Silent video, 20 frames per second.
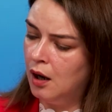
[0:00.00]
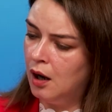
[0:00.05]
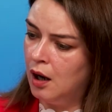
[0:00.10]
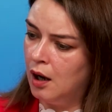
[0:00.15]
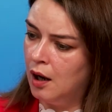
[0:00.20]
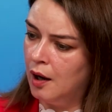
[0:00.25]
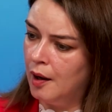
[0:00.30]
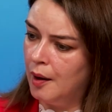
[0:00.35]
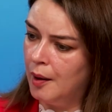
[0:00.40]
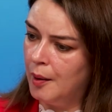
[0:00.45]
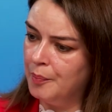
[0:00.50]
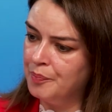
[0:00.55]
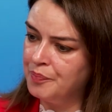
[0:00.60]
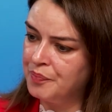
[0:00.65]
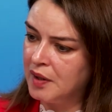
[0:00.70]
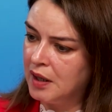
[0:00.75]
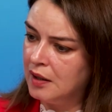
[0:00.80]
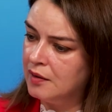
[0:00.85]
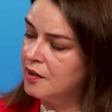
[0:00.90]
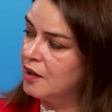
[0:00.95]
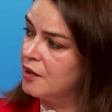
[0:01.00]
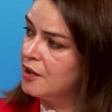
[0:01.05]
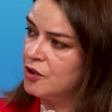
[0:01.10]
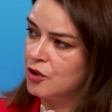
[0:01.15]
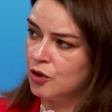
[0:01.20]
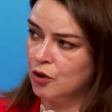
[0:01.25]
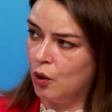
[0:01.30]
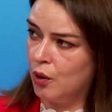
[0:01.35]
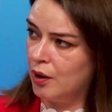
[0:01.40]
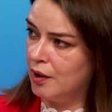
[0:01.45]
Uh, there
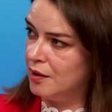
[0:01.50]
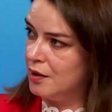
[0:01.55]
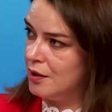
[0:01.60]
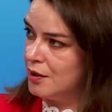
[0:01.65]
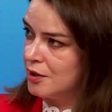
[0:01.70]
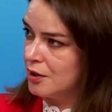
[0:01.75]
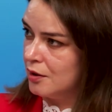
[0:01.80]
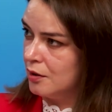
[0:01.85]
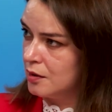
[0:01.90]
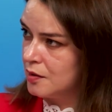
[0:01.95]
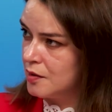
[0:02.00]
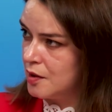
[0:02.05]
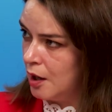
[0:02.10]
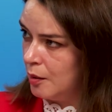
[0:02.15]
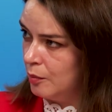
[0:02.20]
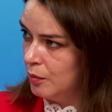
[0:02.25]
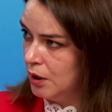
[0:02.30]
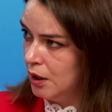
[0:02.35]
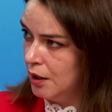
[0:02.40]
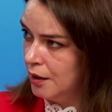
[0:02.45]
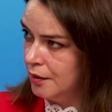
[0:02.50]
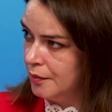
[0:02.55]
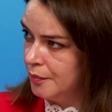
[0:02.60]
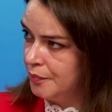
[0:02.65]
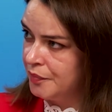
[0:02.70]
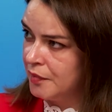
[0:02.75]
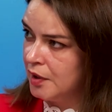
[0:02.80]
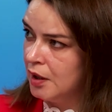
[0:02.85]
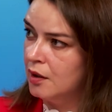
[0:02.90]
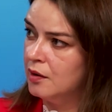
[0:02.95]
is no additional timeline.
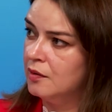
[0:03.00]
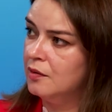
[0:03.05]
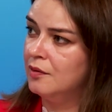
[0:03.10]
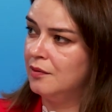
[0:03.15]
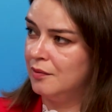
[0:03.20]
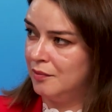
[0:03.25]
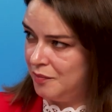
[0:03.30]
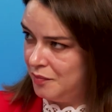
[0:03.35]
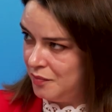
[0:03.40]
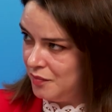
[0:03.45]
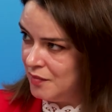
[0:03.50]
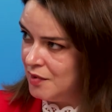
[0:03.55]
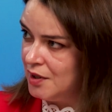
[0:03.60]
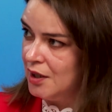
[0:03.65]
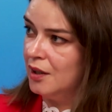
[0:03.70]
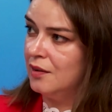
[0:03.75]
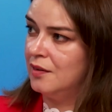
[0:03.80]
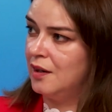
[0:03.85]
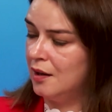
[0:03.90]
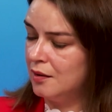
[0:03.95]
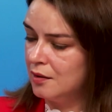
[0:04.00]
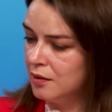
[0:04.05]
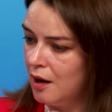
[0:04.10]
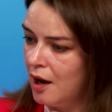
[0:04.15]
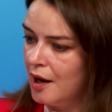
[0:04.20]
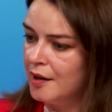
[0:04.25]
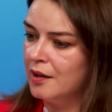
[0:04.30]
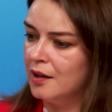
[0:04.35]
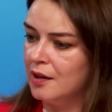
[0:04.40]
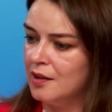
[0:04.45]
The
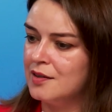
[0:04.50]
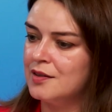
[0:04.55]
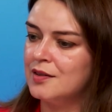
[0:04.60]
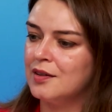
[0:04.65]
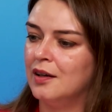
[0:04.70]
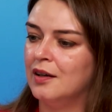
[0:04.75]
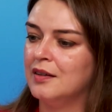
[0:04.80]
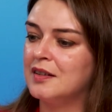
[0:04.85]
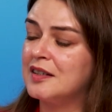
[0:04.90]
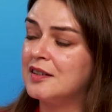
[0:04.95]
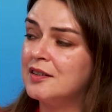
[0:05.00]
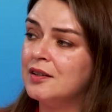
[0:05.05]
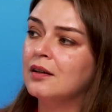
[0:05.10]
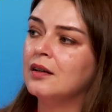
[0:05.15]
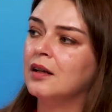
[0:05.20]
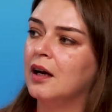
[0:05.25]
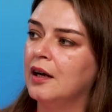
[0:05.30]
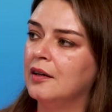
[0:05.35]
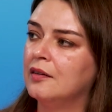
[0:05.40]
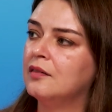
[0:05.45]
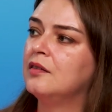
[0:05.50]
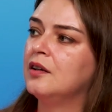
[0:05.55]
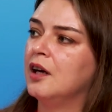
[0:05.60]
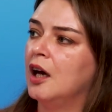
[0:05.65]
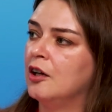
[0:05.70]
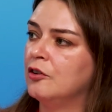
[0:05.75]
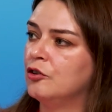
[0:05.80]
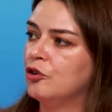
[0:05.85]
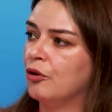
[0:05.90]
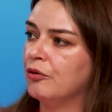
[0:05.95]
deadline is uh, still at
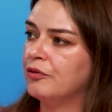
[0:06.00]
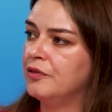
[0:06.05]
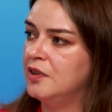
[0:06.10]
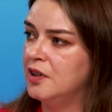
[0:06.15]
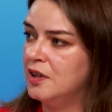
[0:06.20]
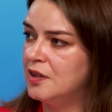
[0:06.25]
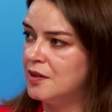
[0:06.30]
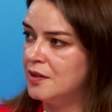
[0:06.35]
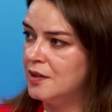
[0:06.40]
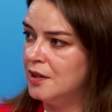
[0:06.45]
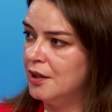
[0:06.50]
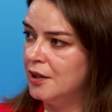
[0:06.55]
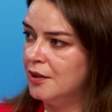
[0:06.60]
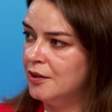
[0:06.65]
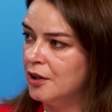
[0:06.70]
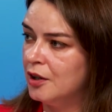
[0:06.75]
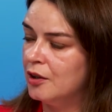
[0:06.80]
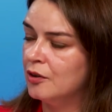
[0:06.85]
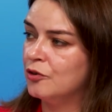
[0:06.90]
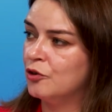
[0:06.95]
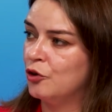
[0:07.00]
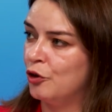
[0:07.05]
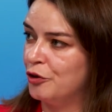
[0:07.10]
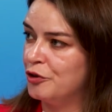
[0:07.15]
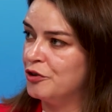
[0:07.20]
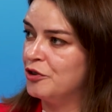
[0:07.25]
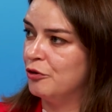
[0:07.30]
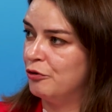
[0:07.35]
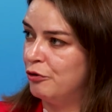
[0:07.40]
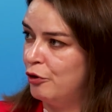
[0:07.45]
the end of this year,
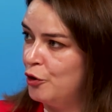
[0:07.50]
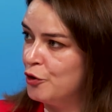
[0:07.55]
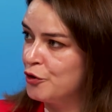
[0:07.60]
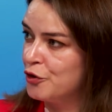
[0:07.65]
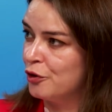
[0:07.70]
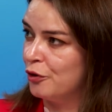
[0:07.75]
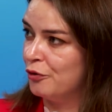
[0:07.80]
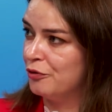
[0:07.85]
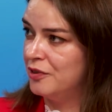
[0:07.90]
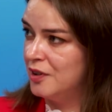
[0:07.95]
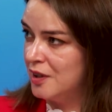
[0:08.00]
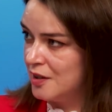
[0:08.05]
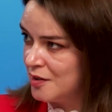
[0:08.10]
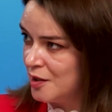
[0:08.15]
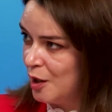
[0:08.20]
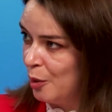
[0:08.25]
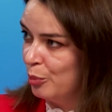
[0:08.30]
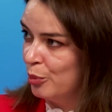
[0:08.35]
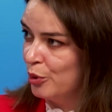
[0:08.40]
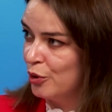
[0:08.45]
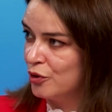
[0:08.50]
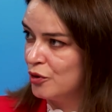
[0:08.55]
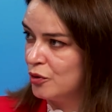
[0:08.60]
31st of December